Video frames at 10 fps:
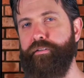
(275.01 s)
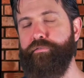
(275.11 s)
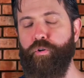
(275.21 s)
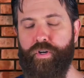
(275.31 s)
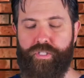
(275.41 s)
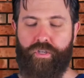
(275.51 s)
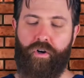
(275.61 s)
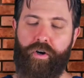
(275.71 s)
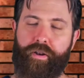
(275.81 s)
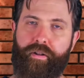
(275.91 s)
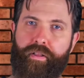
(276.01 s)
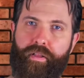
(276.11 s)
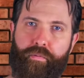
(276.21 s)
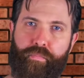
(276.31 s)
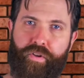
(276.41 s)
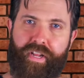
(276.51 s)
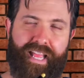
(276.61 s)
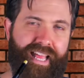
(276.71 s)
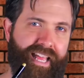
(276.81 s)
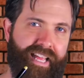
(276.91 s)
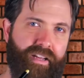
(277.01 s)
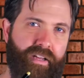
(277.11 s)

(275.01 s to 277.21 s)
focus on building a